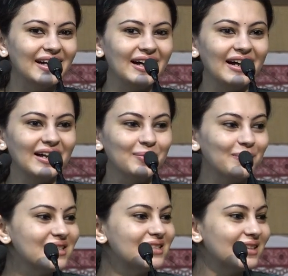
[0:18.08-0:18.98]
i
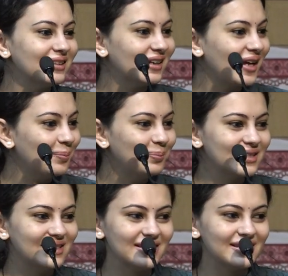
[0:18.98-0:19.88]
must say the
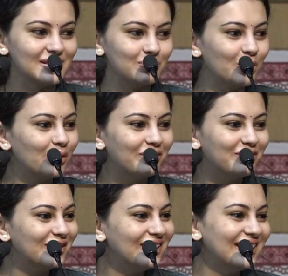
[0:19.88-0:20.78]
campus is
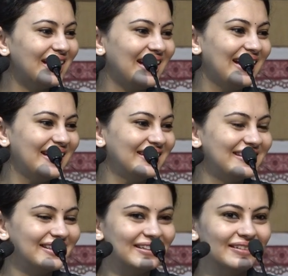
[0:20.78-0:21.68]
beautiful
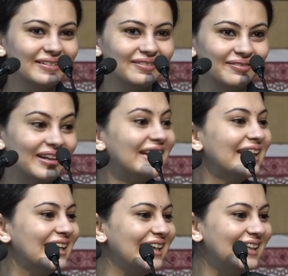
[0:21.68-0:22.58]
and uh, very
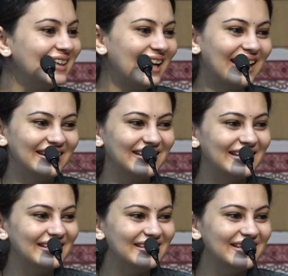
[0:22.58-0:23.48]
clean and
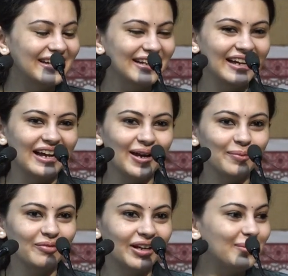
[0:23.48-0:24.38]
neat i
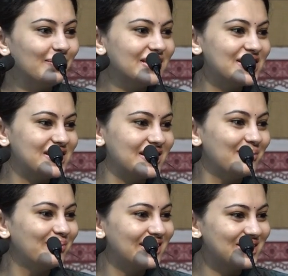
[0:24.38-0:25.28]
am very much
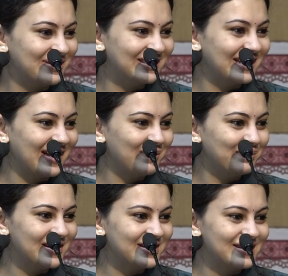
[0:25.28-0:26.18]
impressed with the
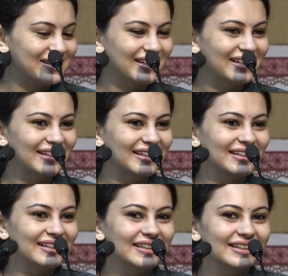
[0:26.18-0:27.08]
campus
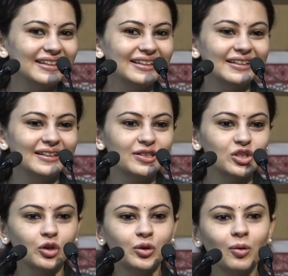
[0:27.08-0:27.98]
uh,
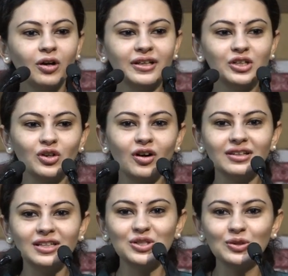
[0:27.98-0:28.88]
so good morning to
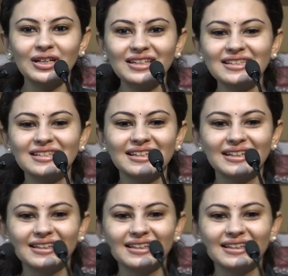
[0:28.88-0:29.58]
all the students